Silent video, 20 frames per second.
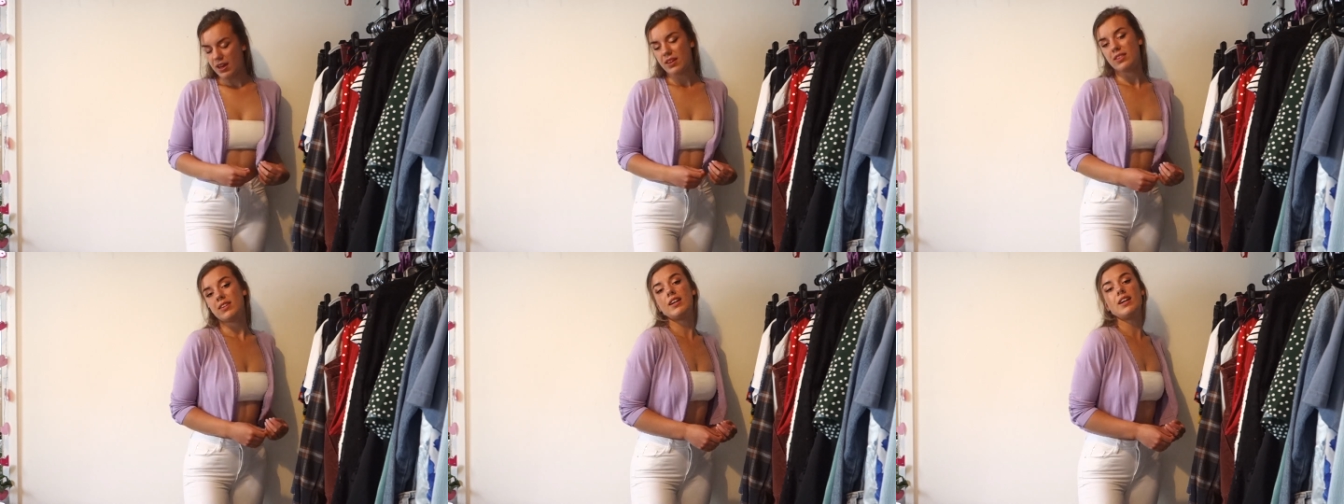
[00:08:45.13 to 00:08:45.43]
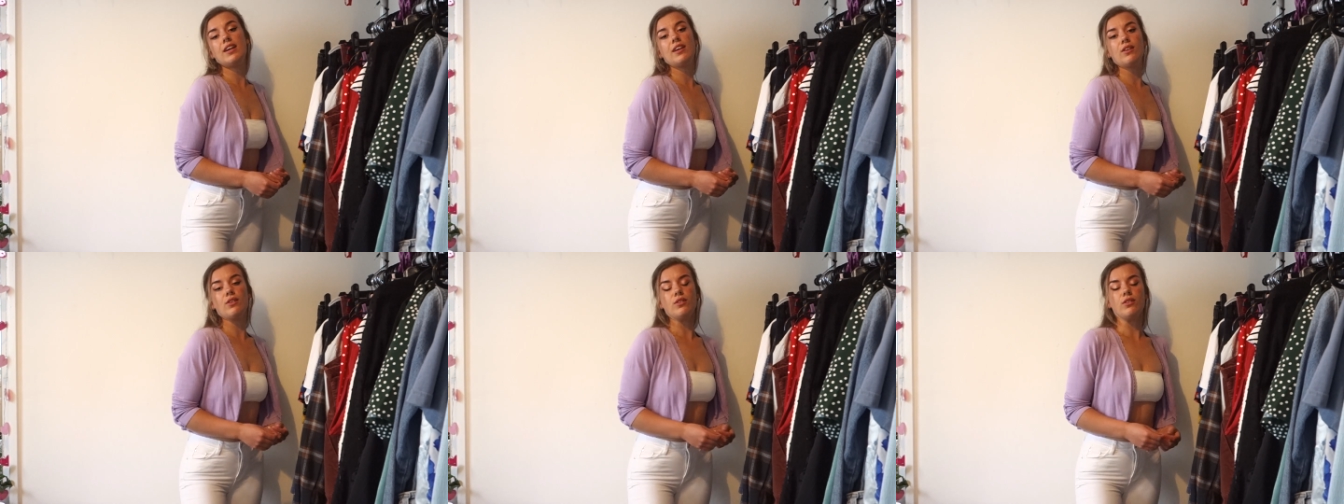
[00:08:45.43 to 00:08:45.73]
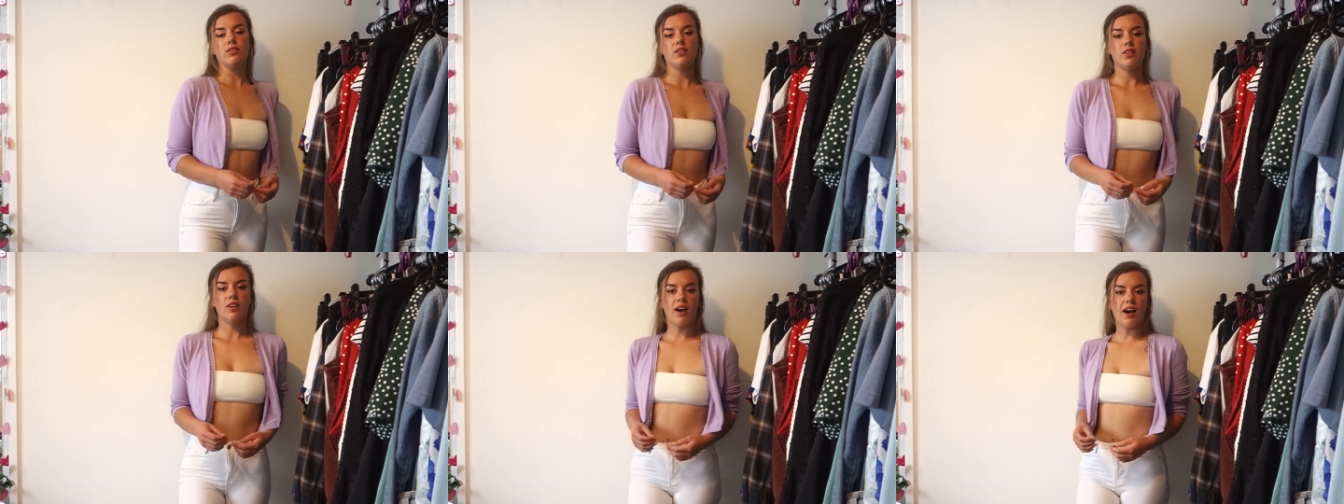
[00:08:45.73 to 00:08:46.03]
the
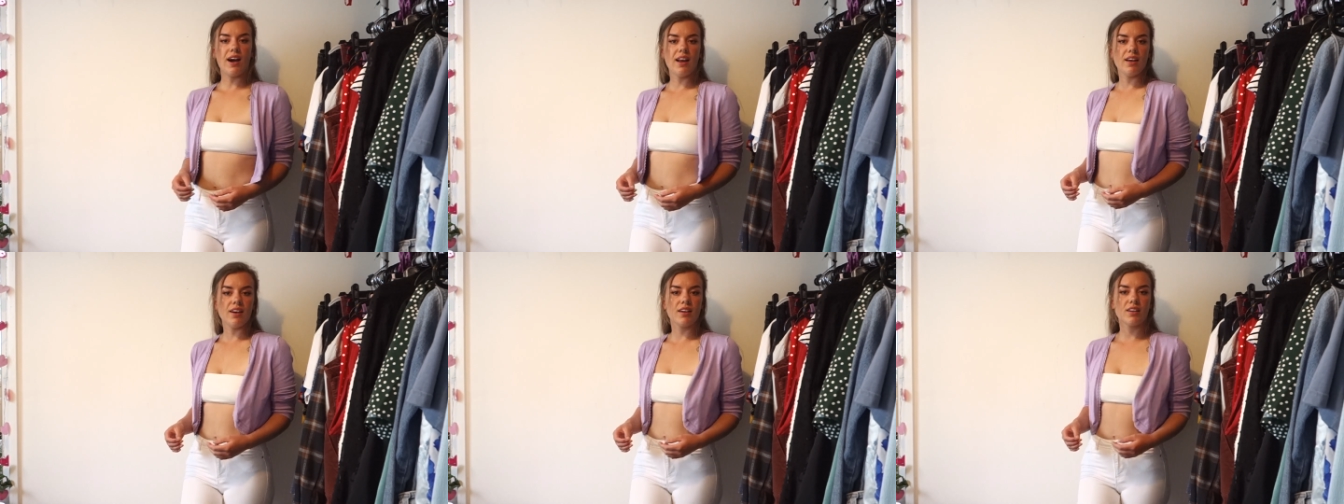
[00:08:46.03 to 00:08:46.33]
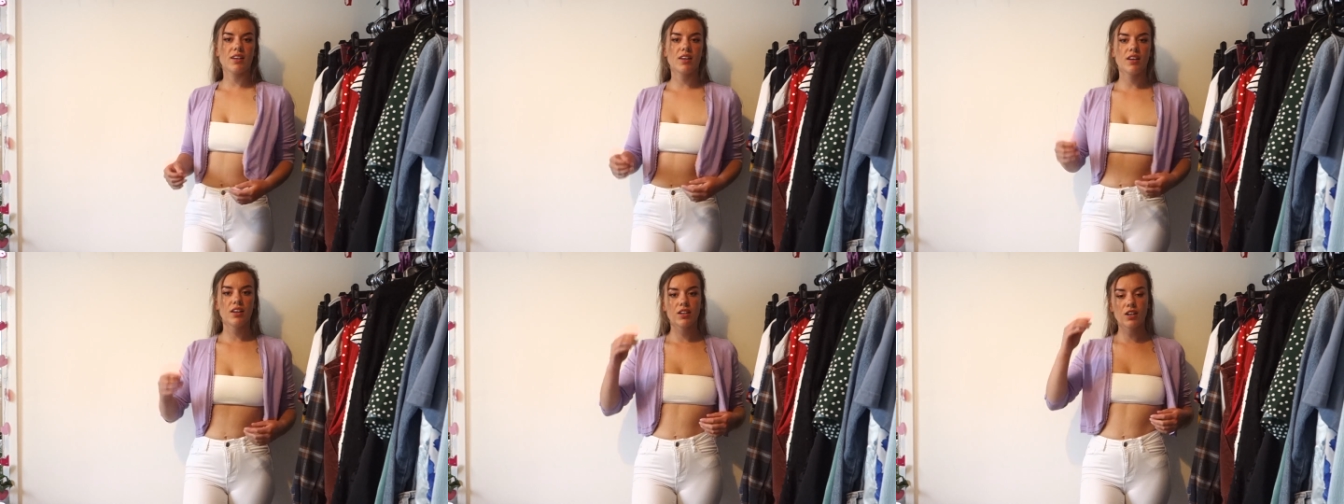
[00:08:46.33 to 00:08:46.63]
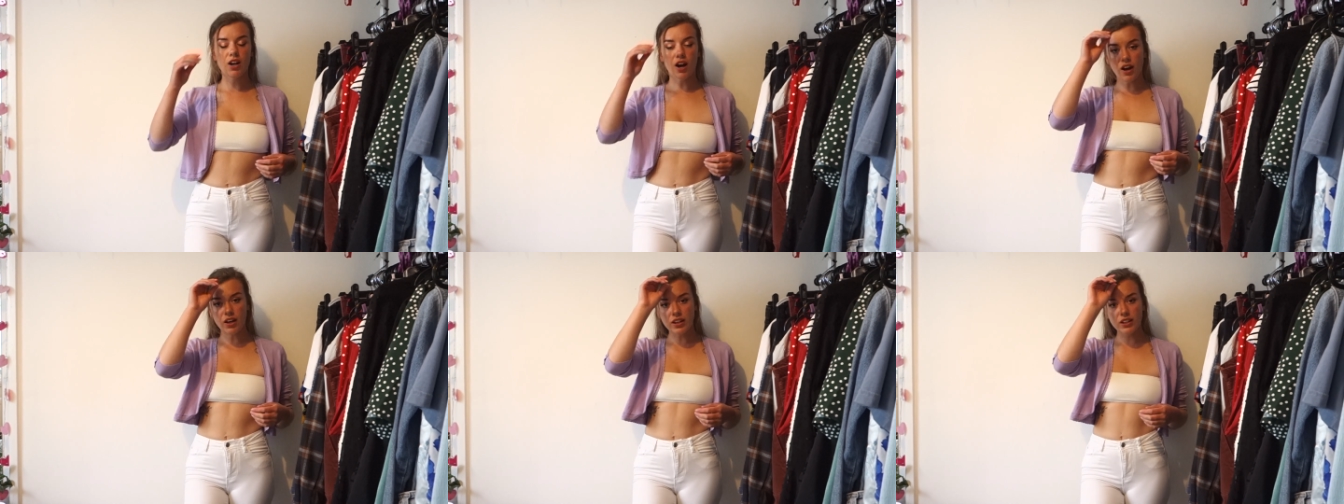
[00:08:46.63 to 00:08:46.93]
little lilac
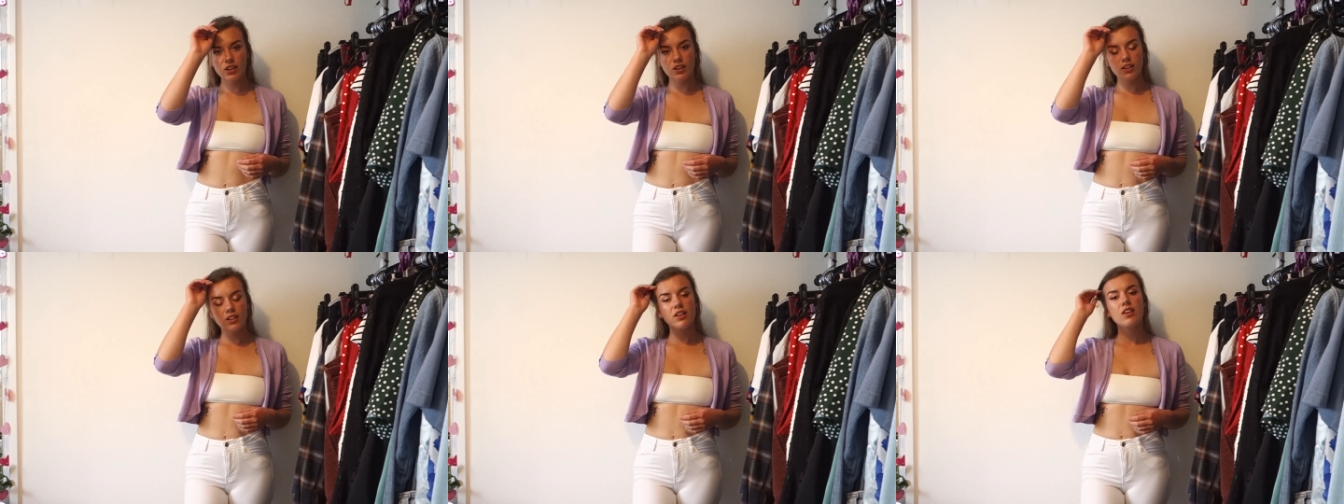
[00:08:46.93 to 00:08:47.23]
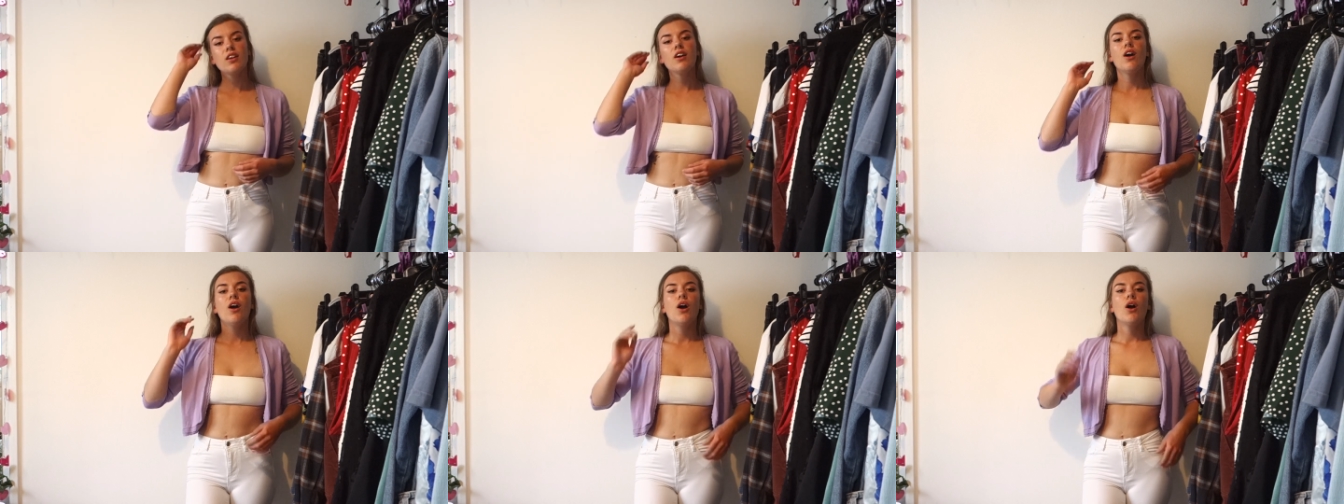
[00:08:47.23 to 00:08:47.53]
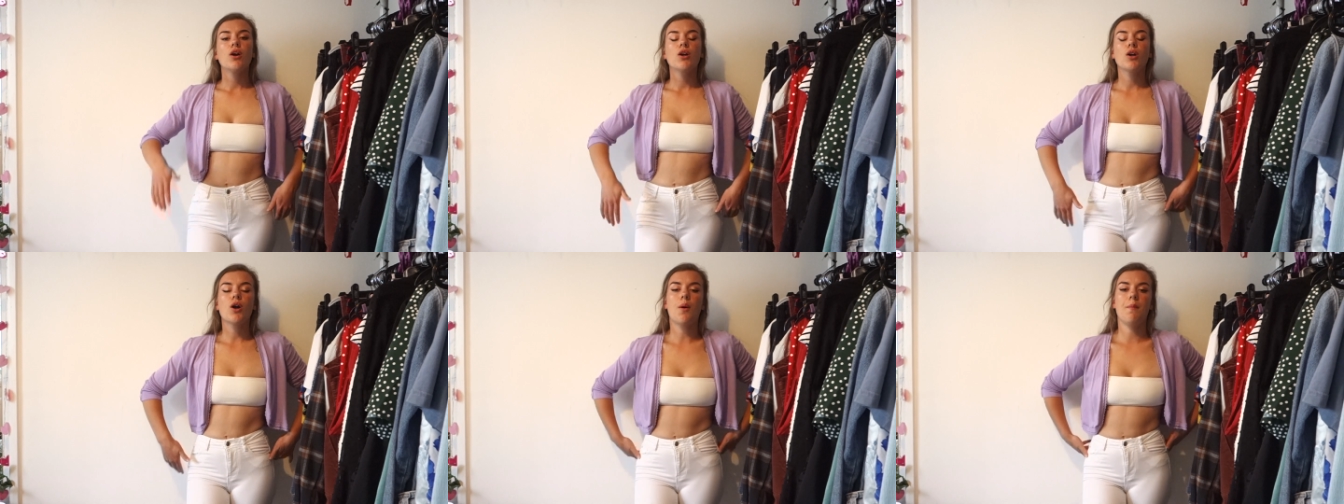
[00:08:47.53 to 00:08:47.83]
cardigan
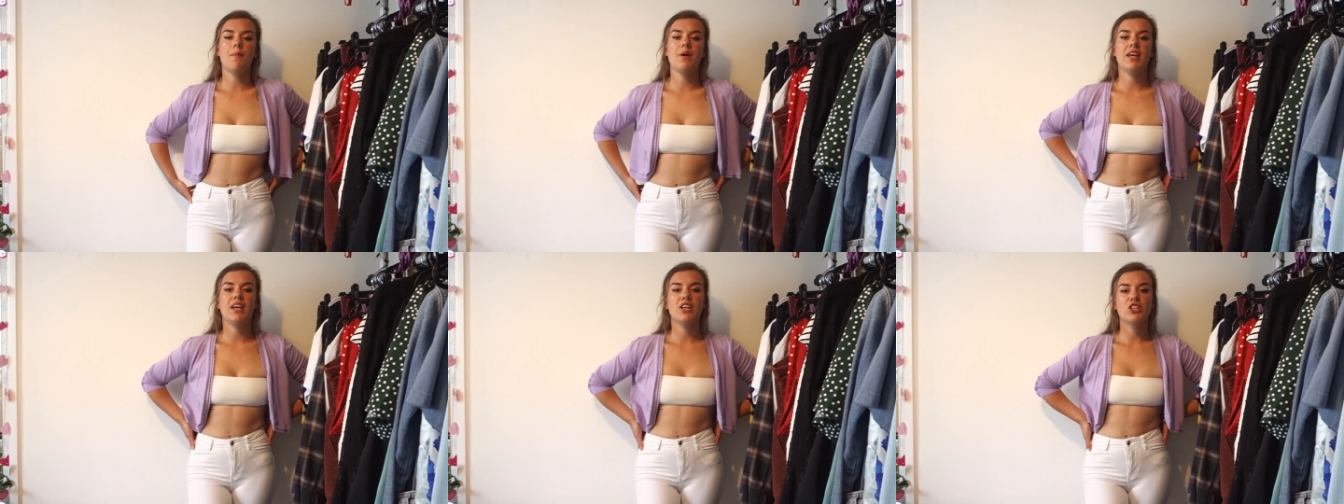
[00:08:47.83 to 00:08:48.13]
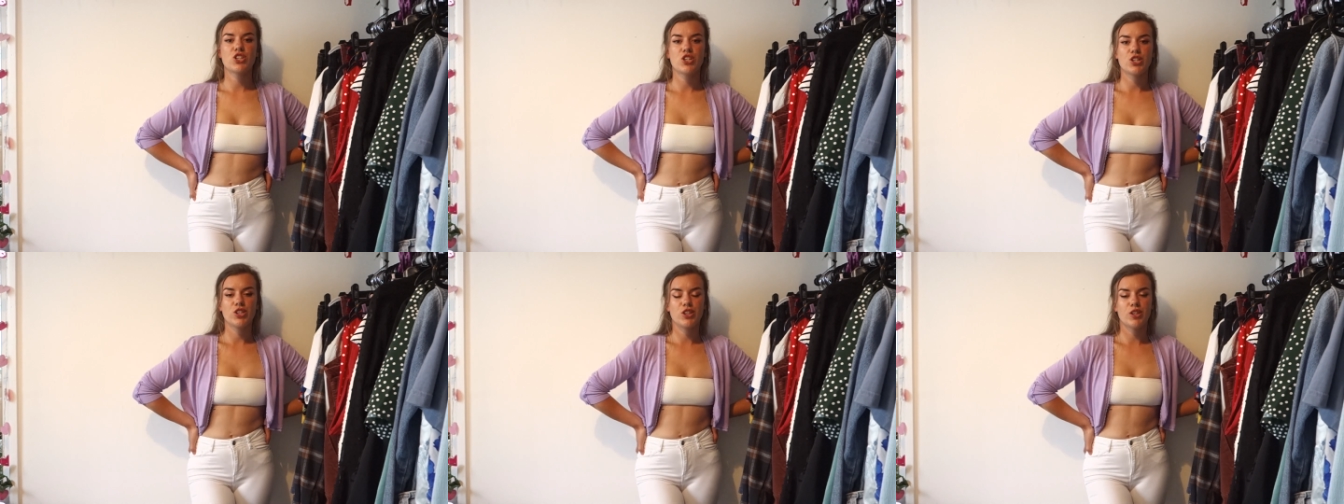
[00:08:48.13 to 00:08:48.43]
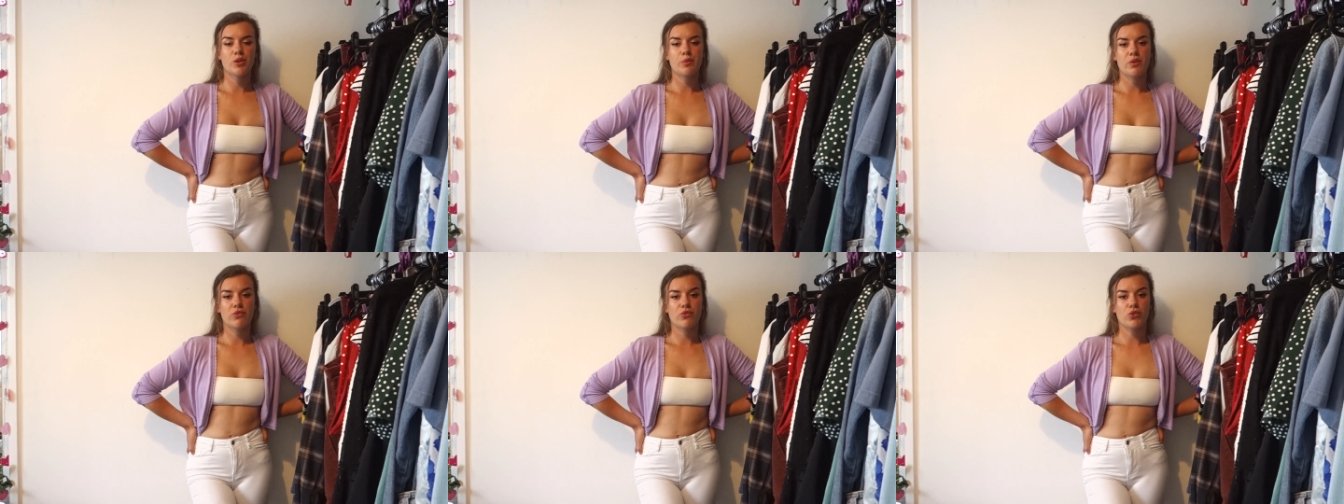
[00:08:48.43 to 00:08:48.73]
combination
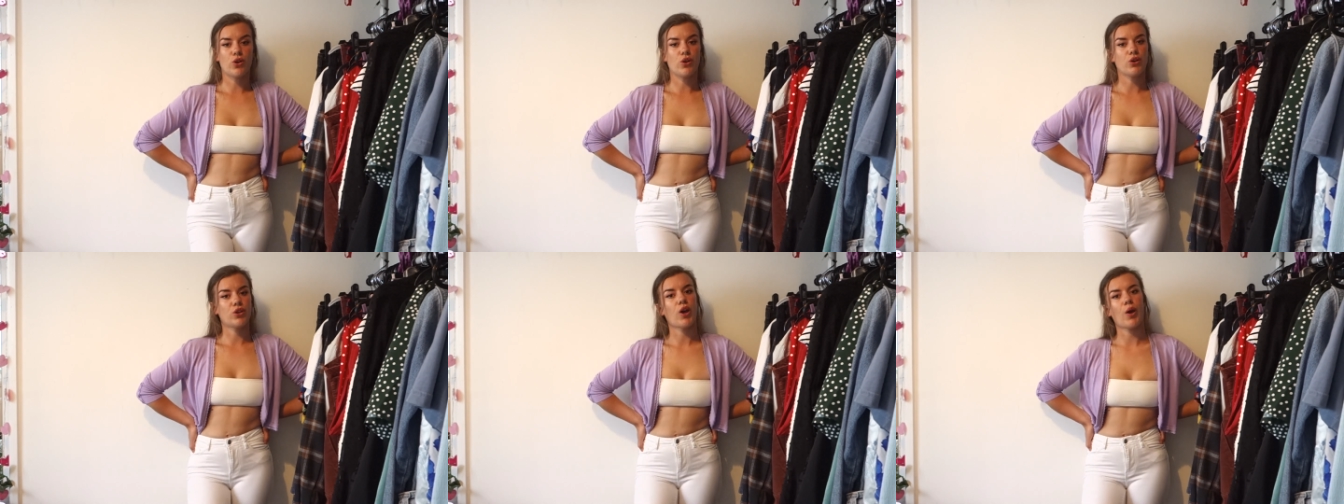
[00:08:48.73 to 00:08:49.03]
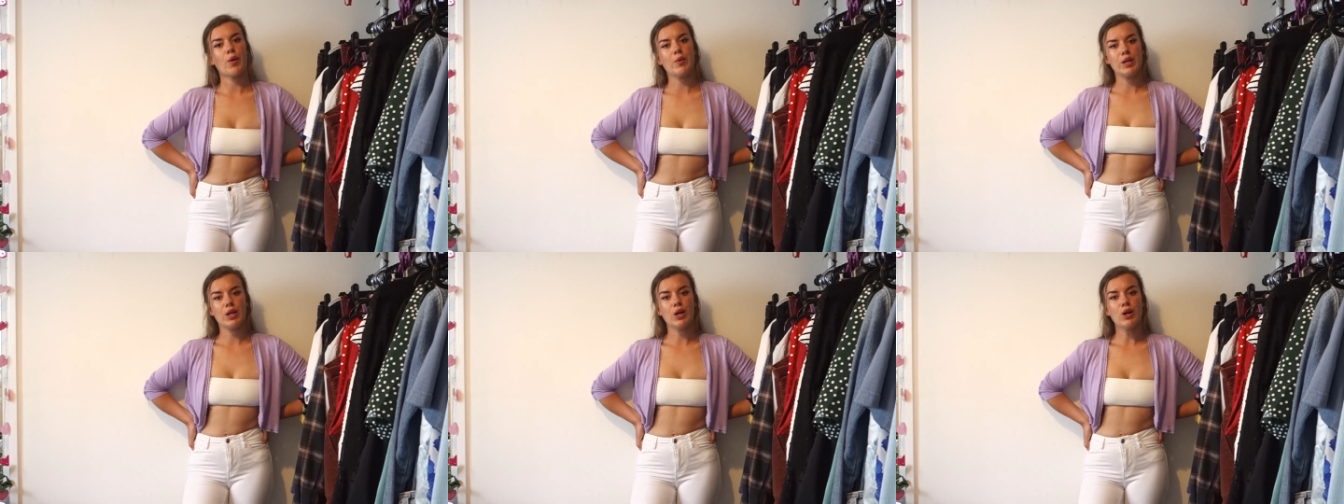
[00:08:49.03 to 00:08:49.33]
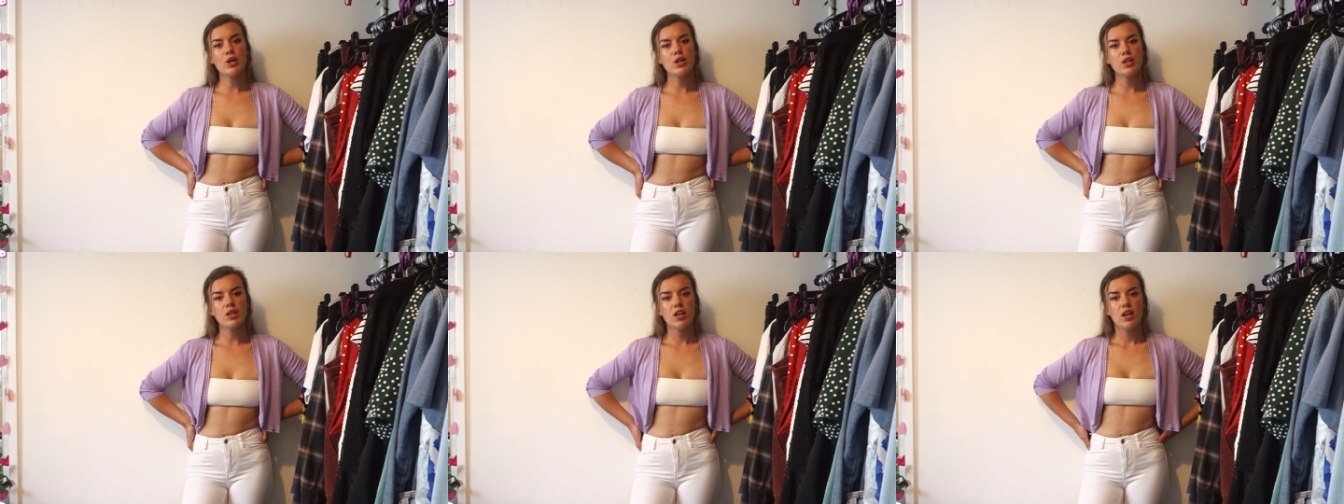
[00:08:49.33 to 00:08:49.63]
that we've got going
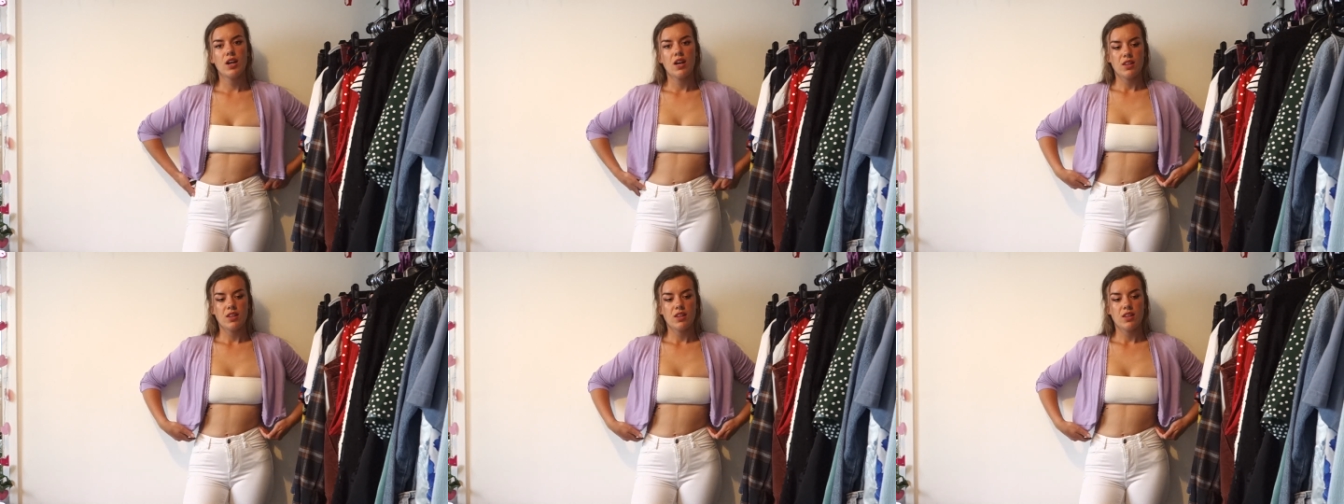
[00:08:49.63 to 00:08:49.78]
on.